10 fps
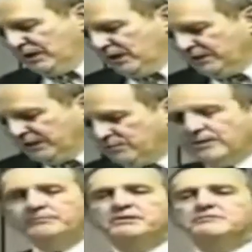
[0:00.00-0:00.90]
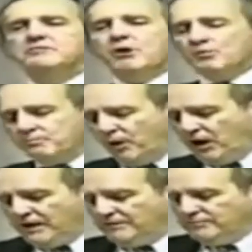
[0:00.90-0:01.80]
on a hunting trip in a remote
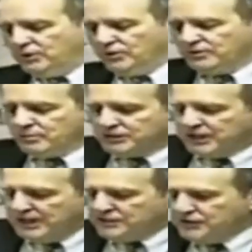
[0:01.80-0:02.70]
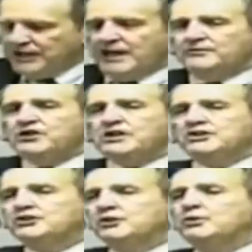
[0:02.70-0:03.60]
part of northern Wisconsin, and the
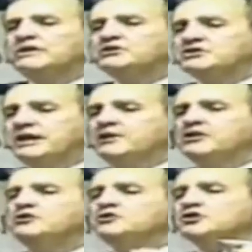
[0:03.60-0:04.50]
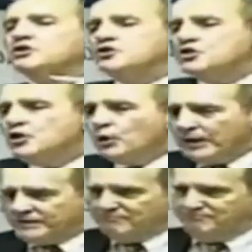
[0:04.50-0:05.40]
issuing senators
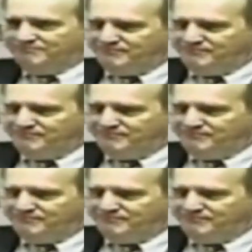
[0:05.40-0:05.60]
knew it.